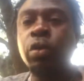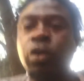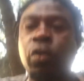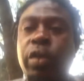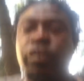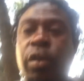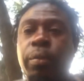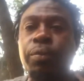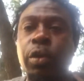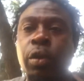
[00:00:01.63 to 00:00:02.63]
you a quick tip
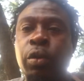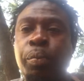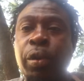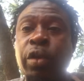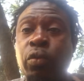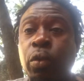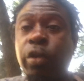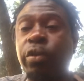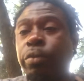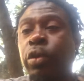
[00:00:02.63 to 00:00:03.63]
on the praise and
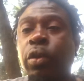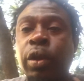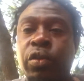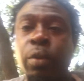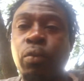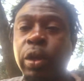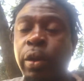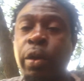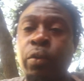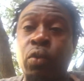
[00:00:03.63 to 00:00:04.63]
worship. You know, something we
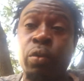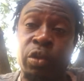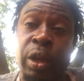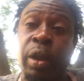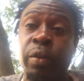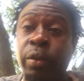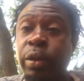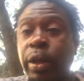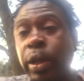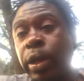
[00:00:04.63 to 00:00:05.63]
learned we was together
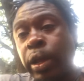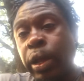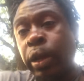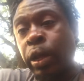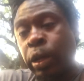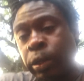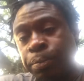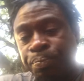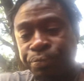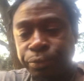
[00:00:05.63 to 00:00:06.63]
and uh,
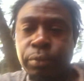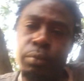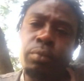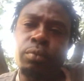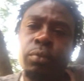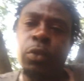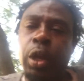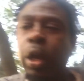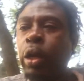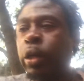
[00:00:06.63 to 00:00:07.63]

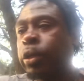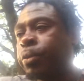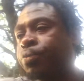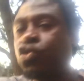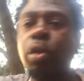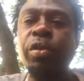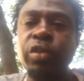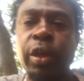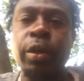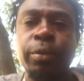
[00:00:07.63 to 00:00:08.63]
uh, trumpet
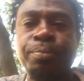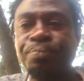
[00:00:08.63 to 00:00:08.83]
design.